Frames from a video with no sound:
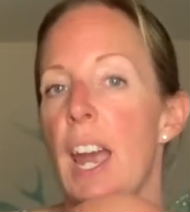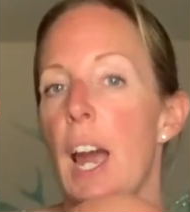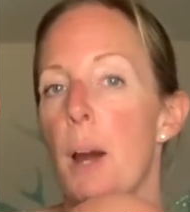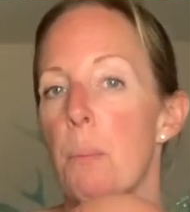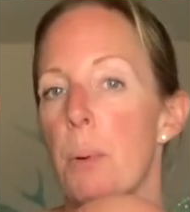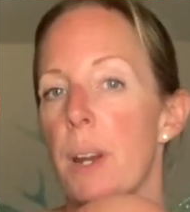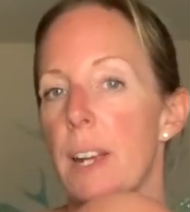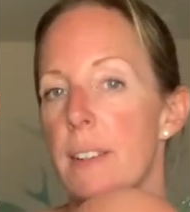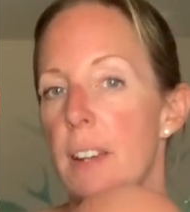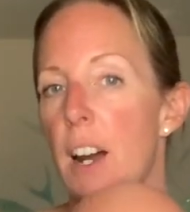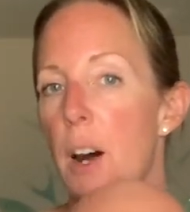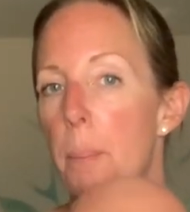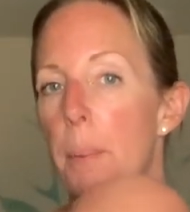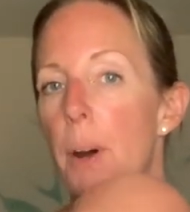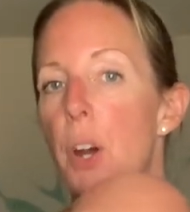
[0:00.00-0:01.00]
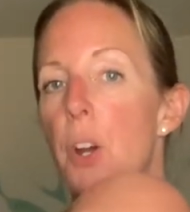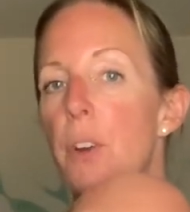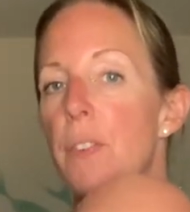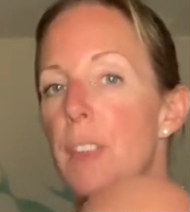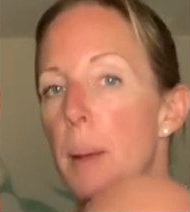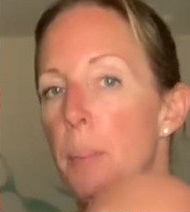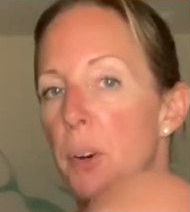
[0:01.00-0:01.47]
and bring it up
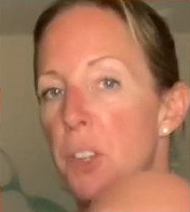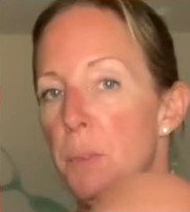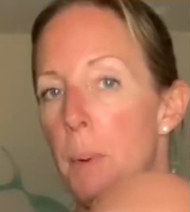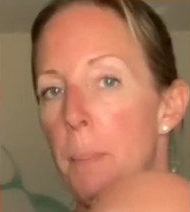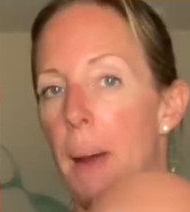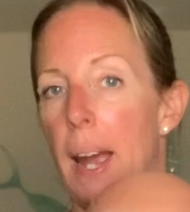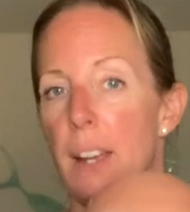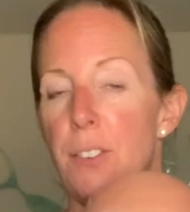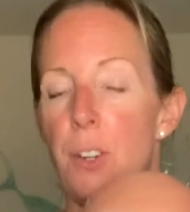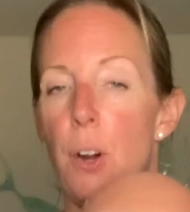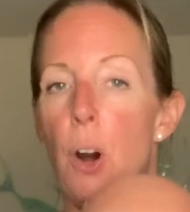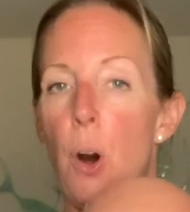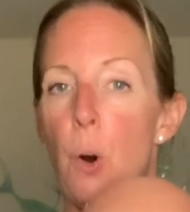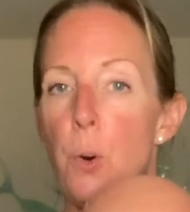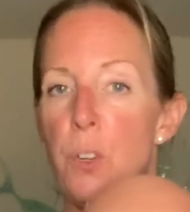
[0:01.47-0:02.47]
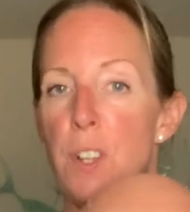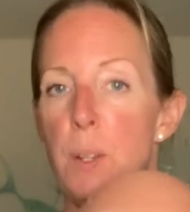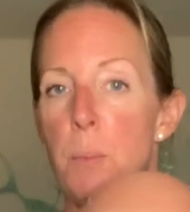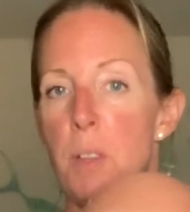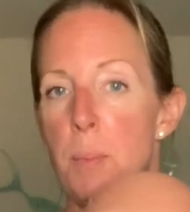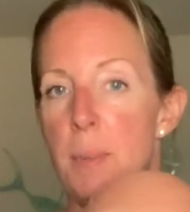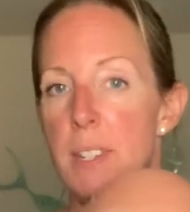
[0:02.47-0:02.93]
over their bottom and back so you're holding
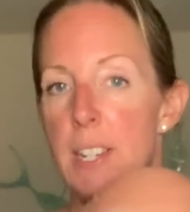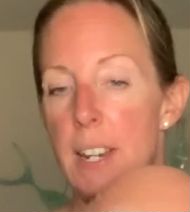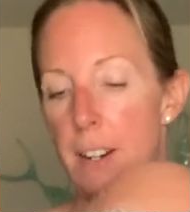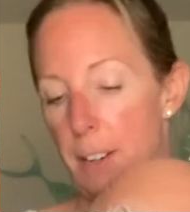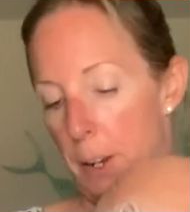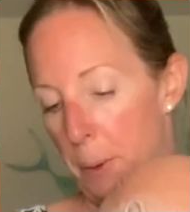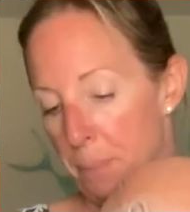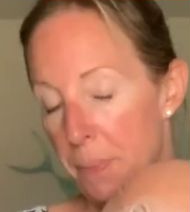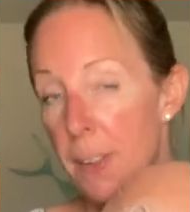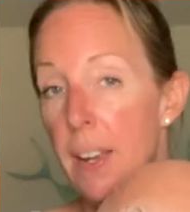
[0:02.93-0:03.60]
them with the material.